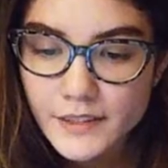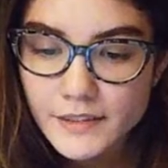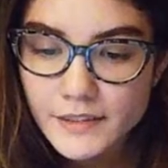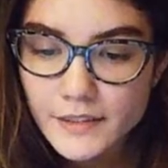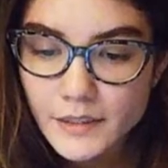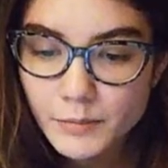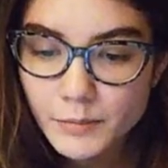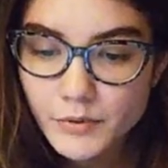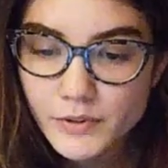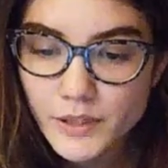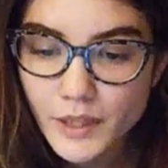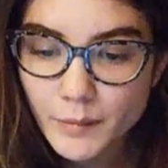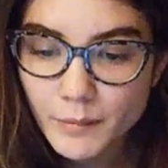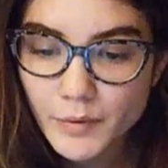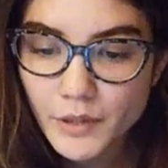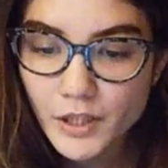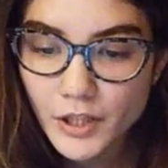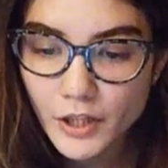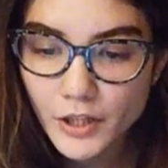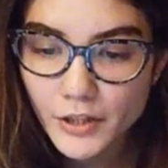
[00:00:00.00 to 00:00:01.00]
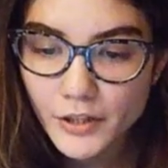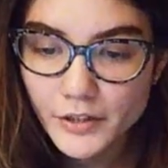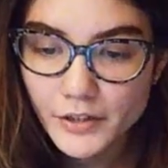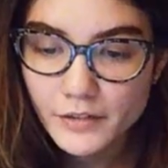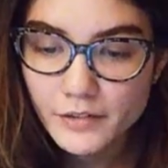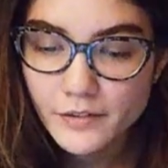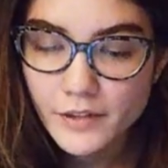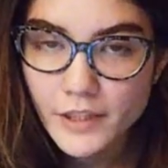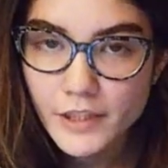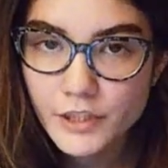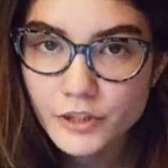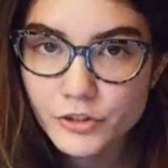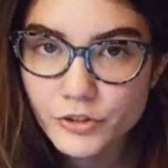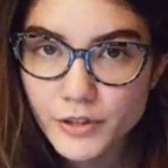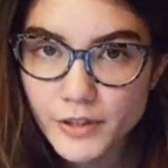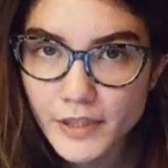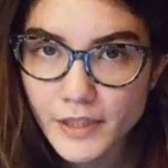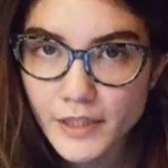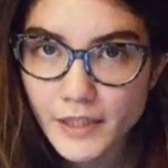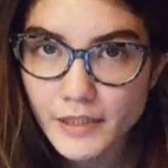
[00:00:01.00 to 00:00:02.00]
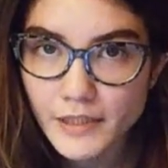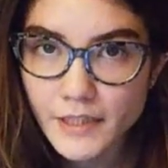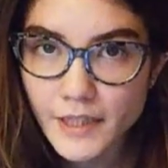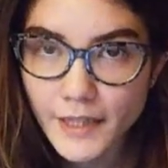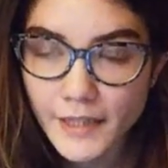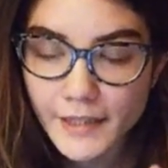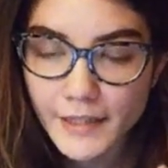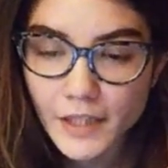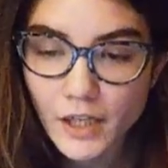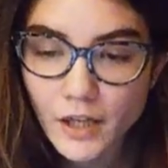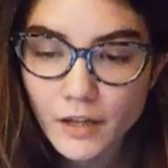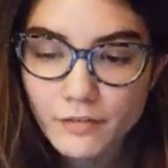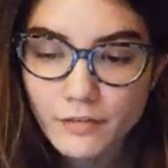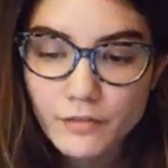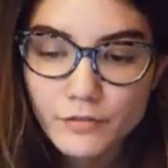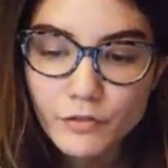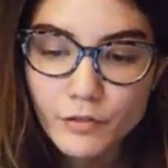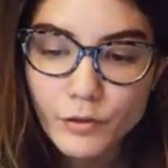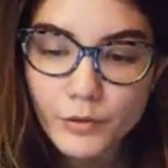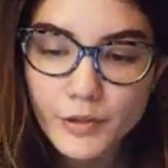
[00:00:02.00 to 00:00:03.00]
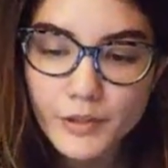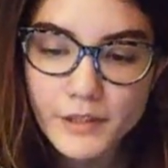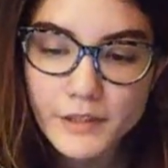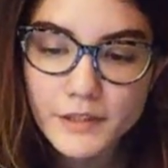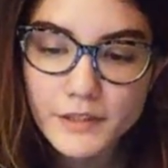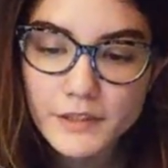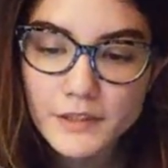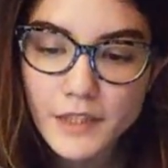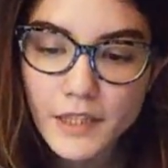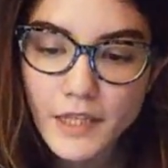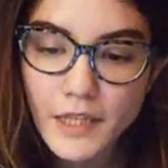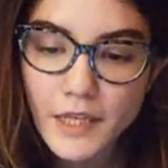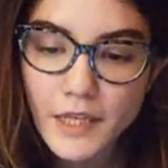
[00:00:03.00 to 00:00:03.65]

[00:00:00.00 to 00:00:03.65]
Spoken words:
a slippery type of yarn and tricky tying off, of course.